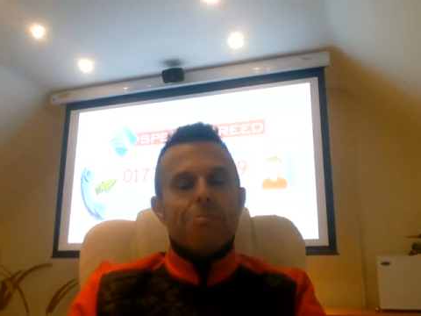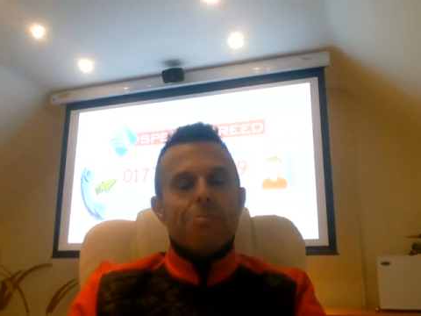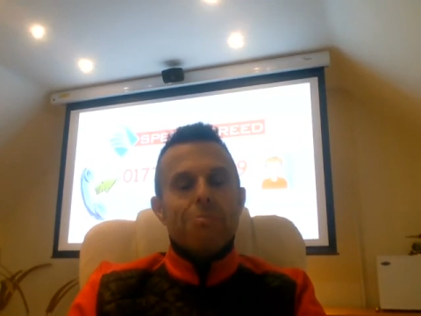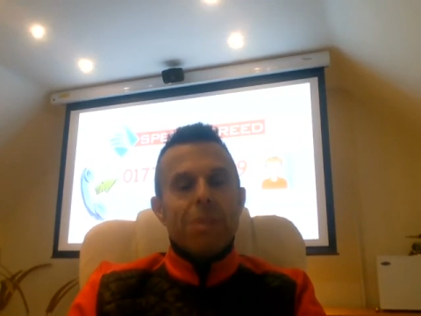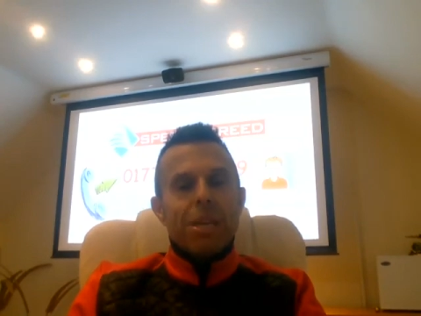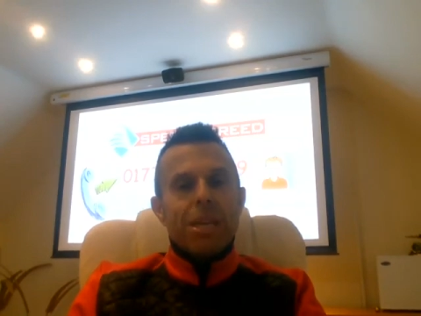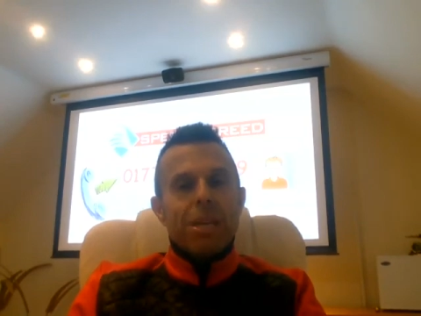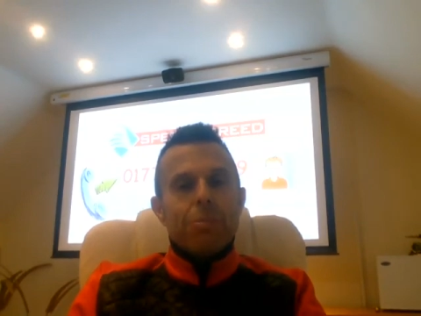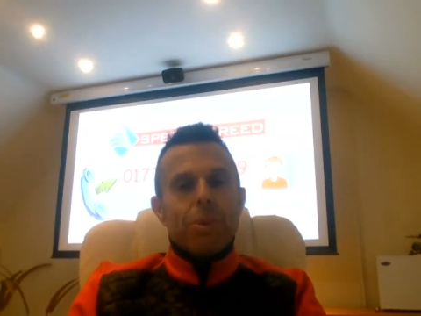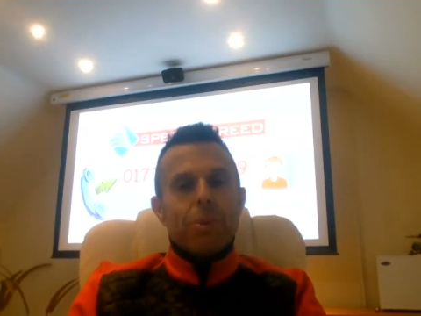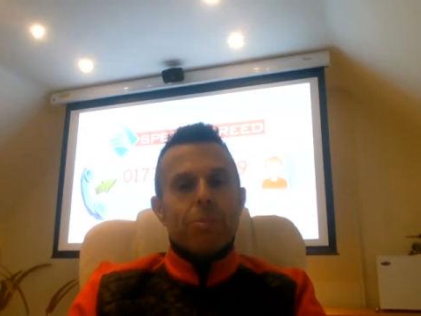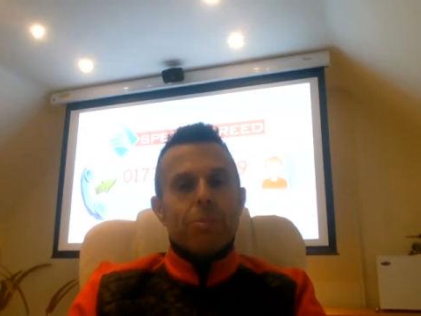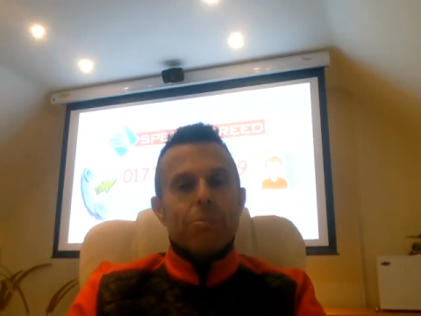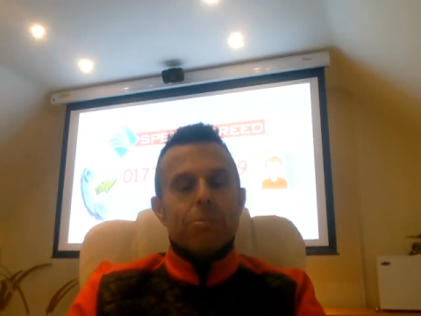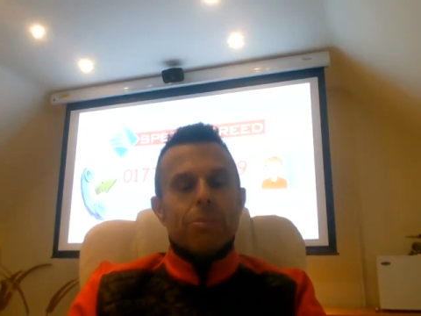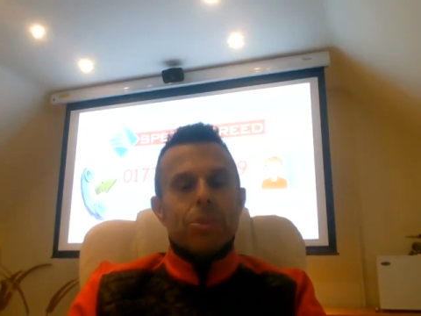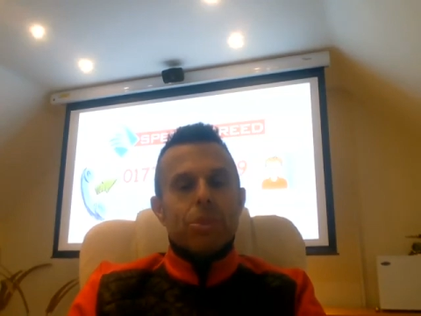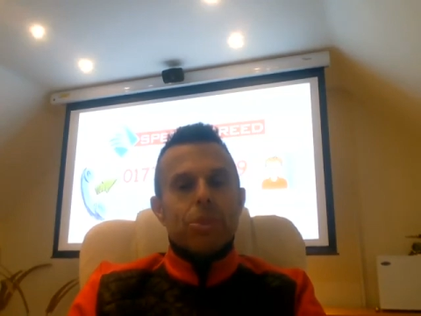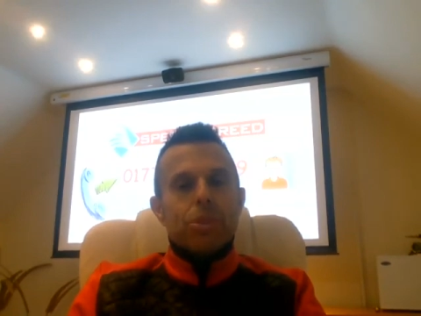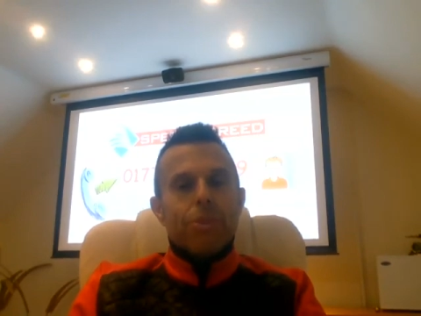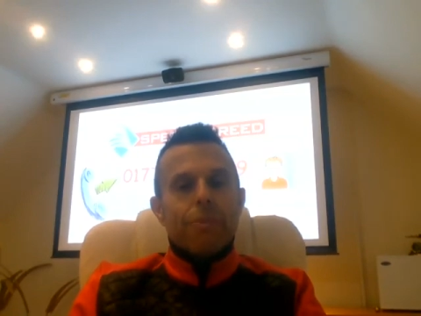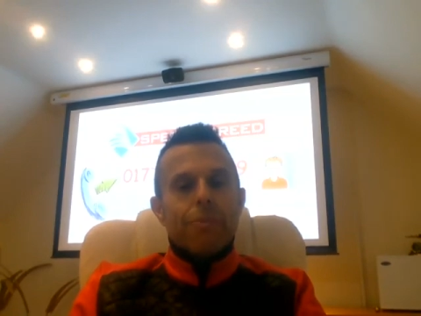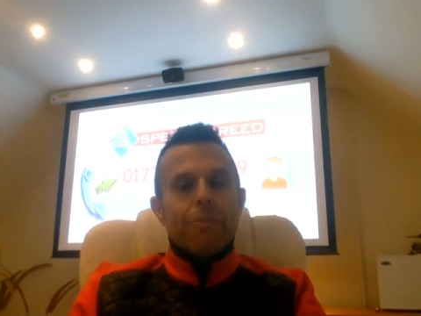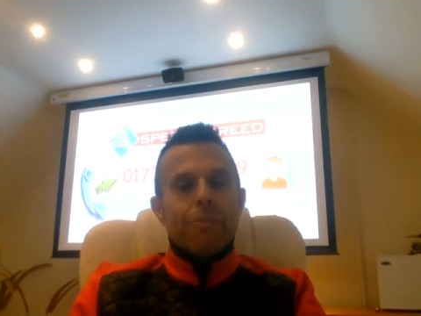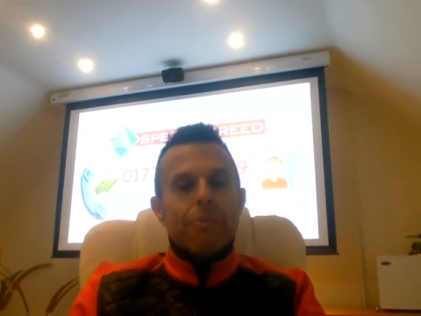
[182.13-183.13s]

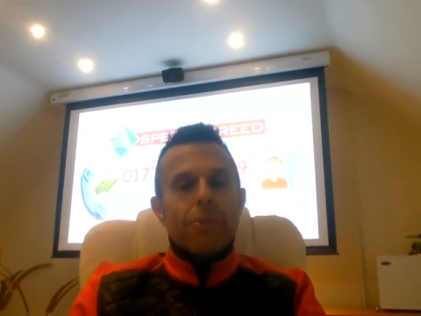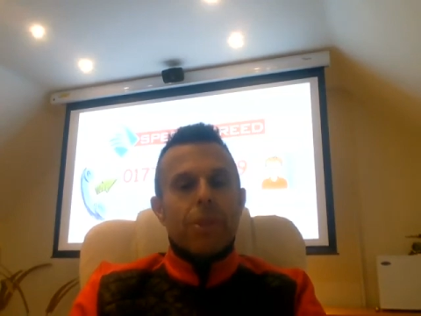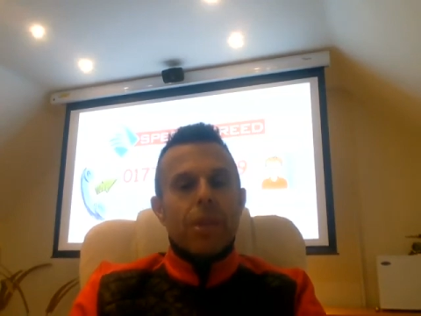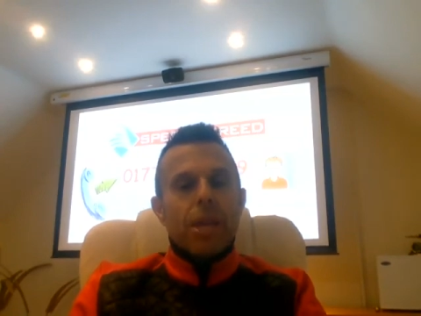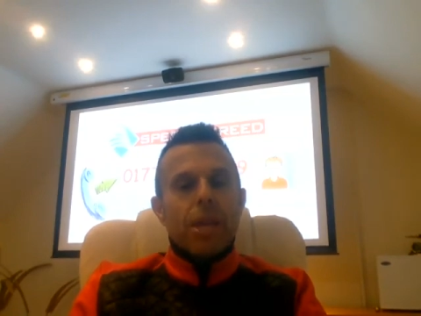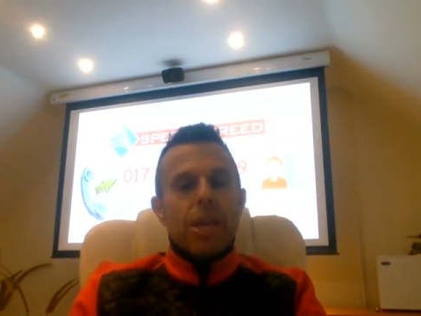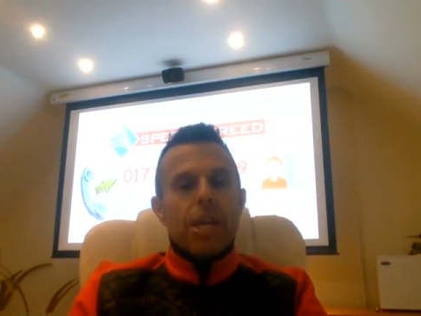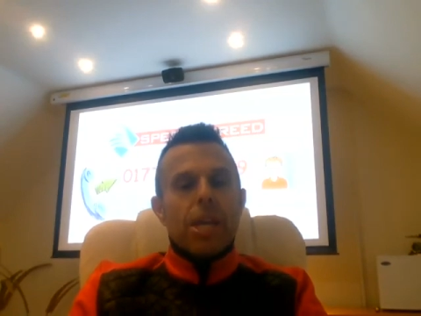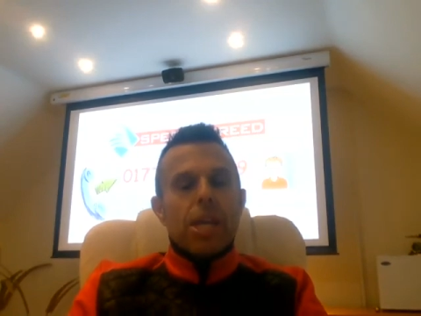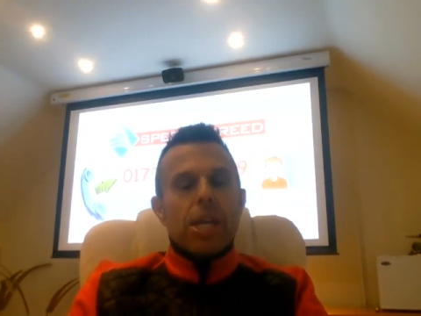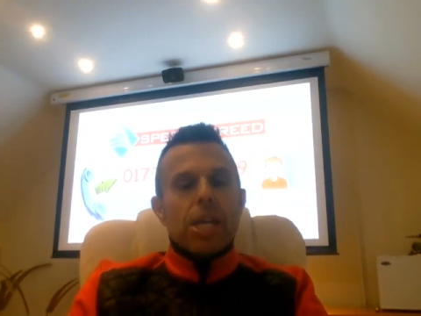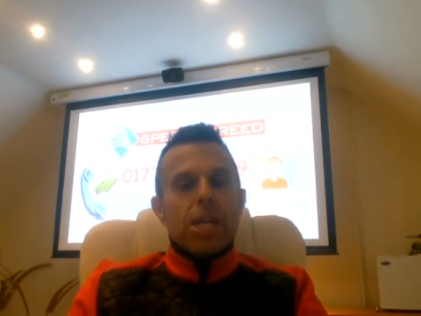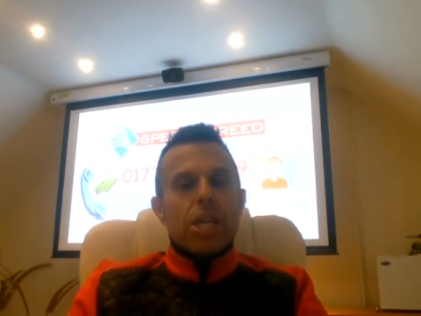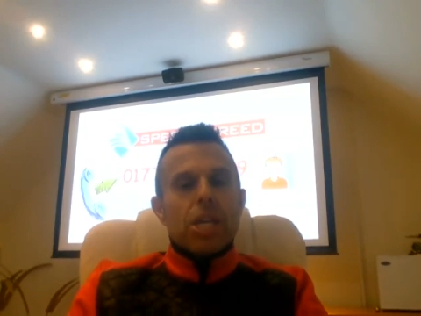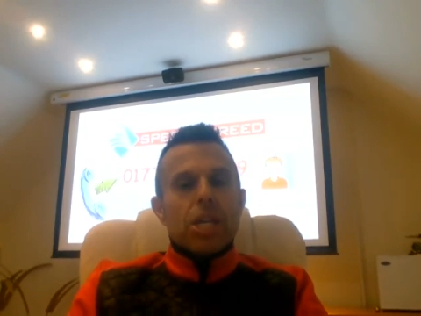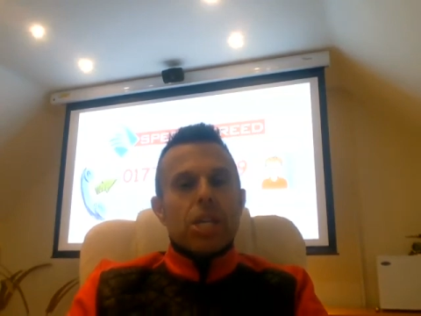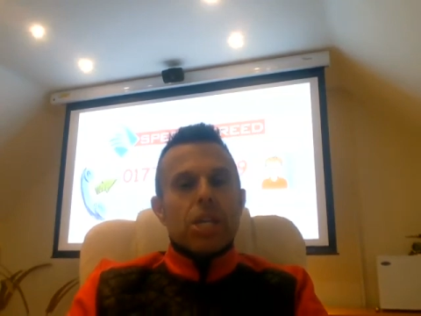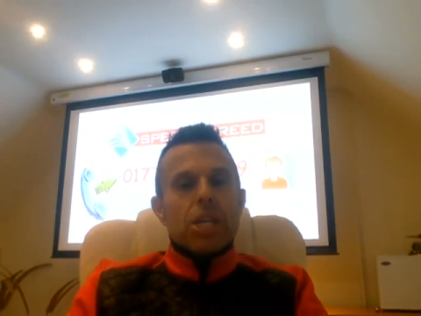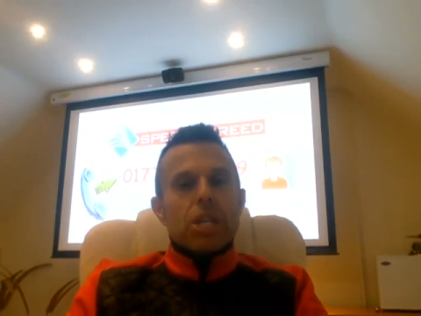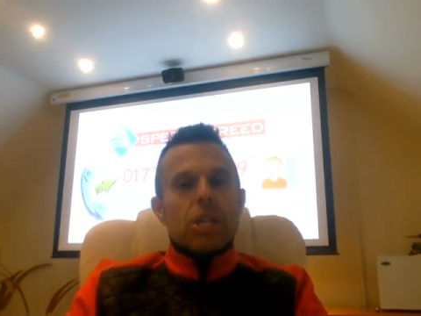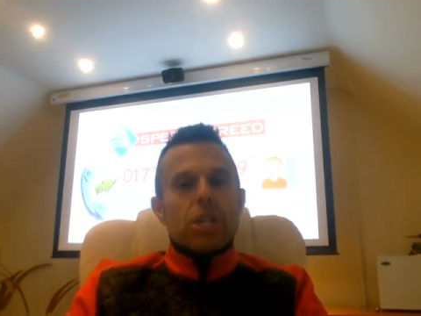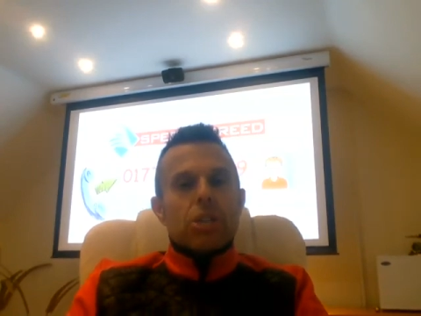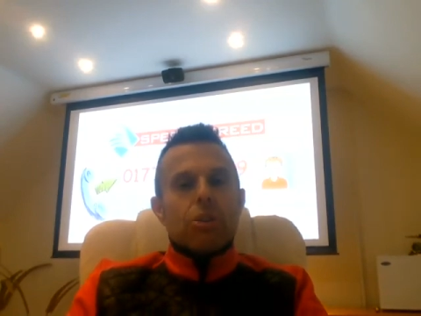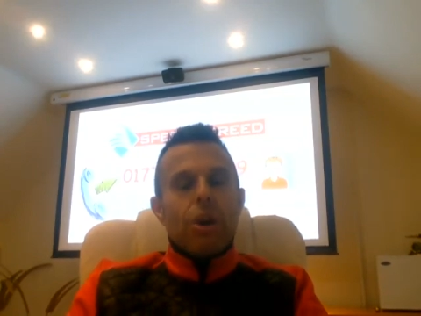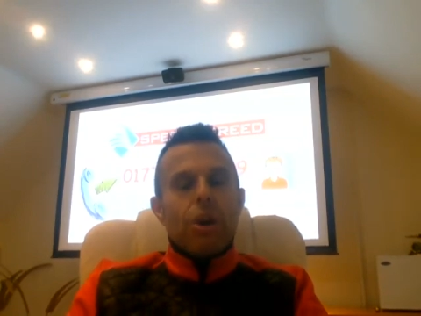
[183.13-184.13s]
minimums.
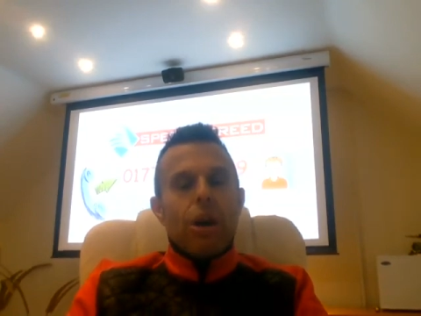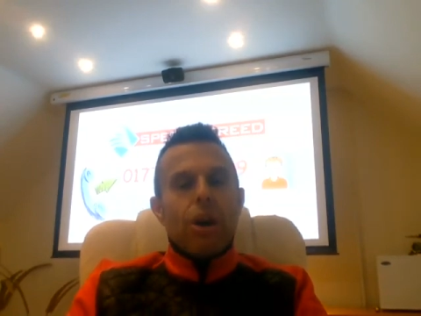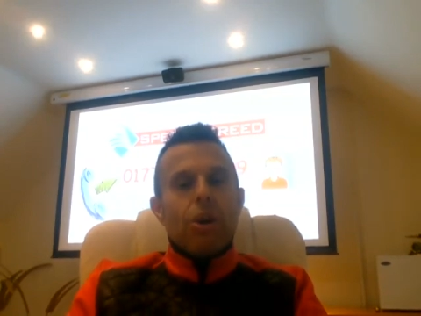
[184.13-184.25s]
So